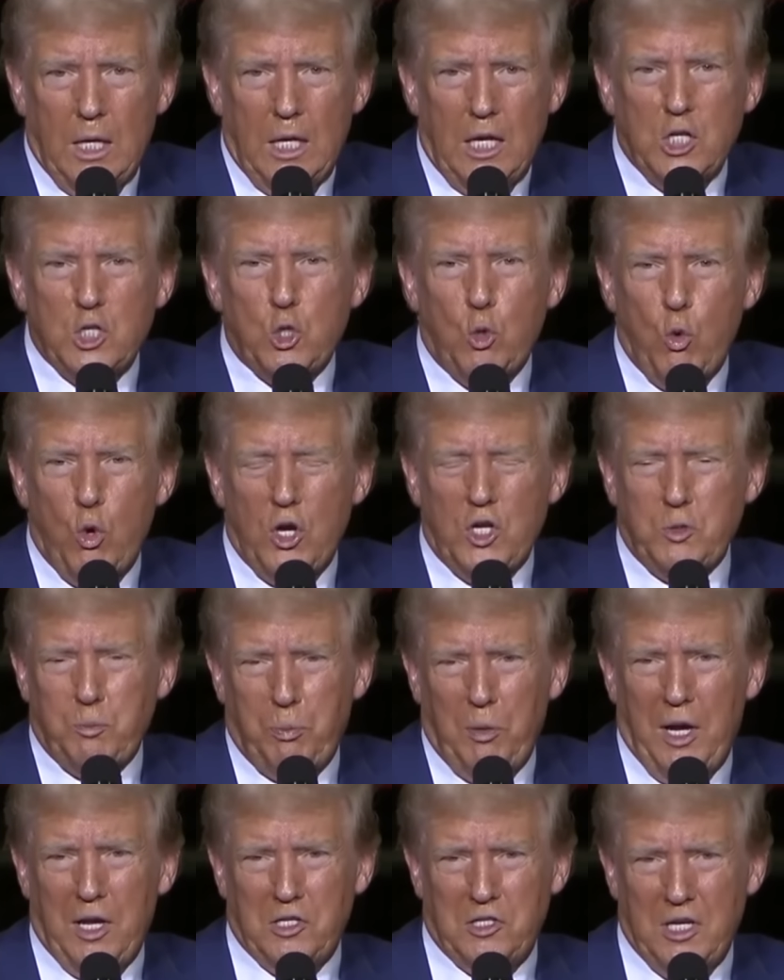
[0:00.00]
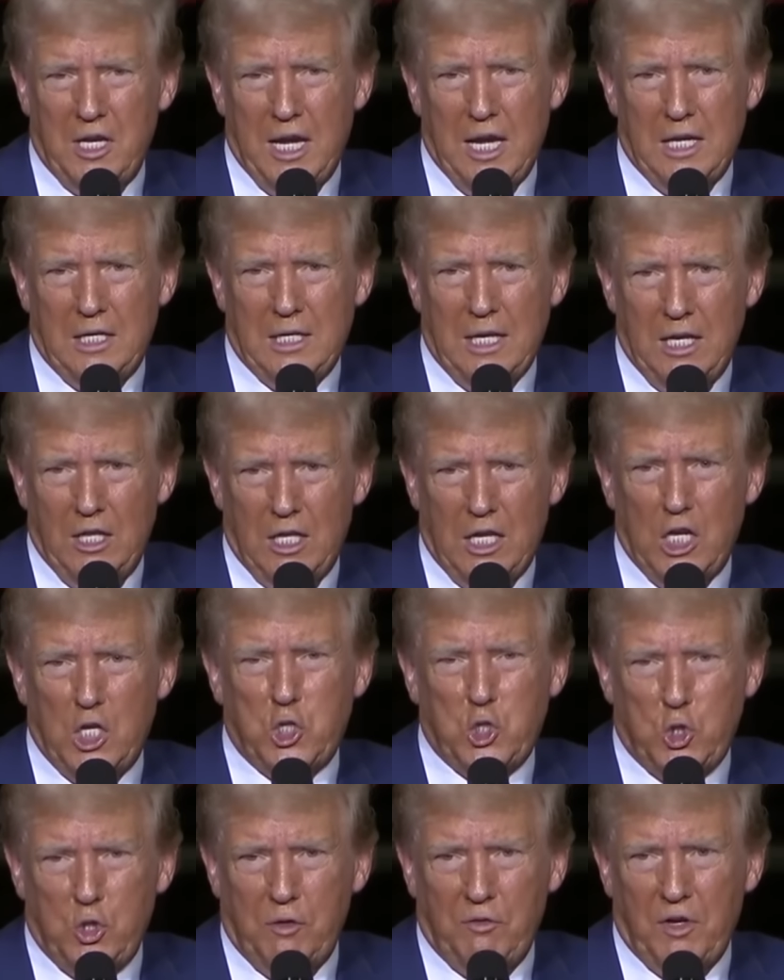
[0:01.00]
He's the worst president in the
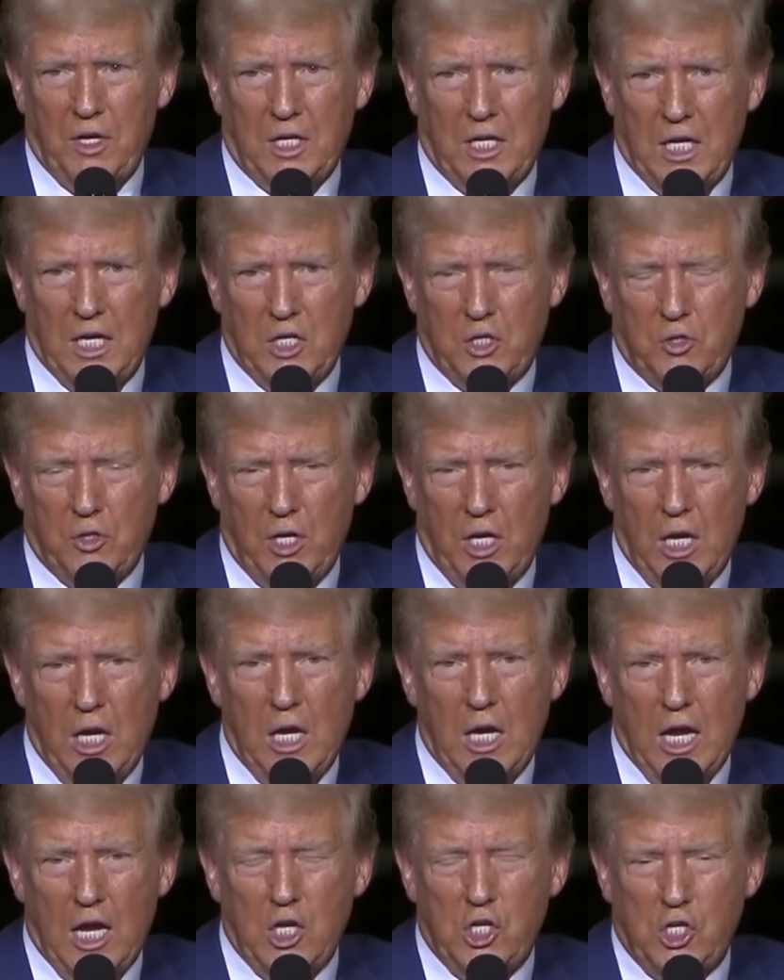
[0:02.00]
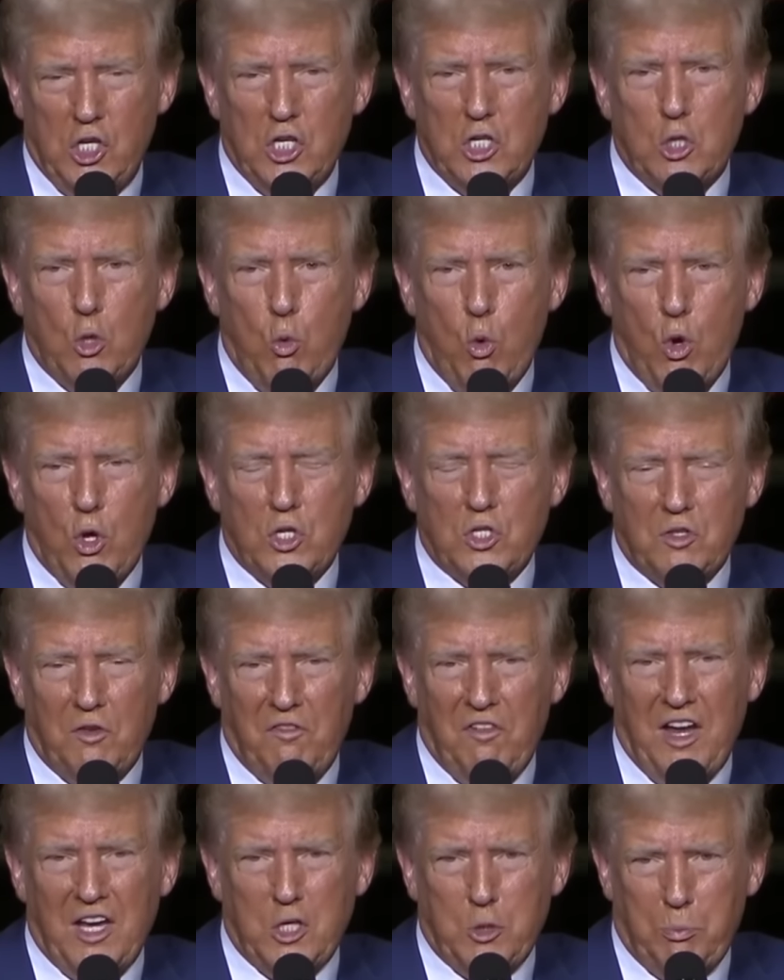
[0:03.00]
history of our country, and she's the worst
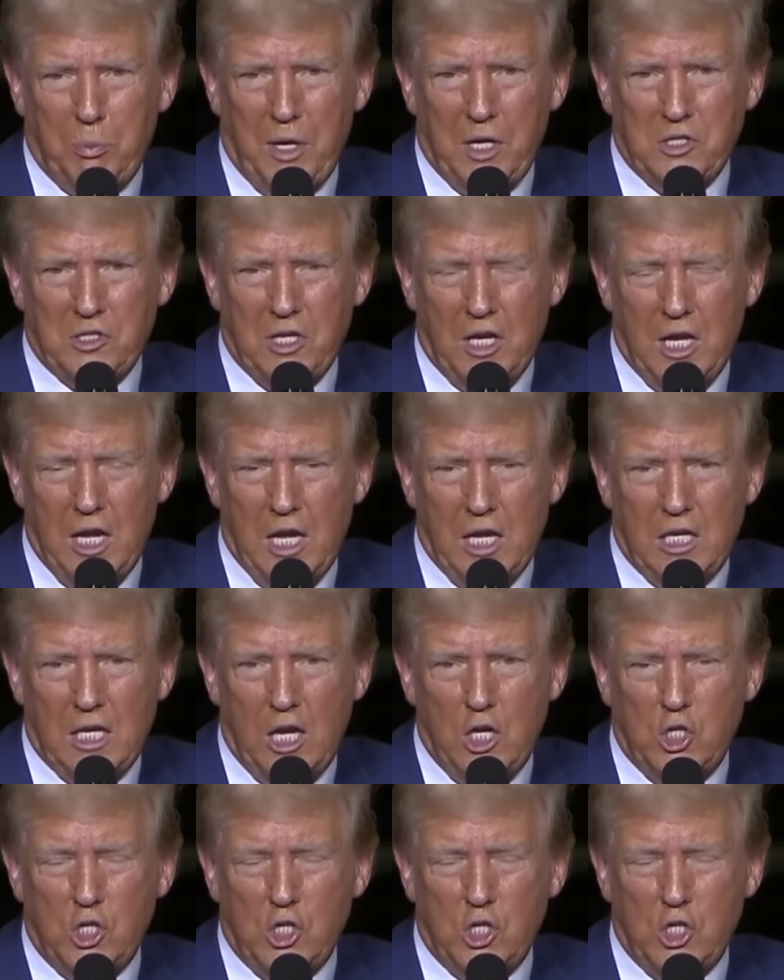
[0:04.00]
vice president.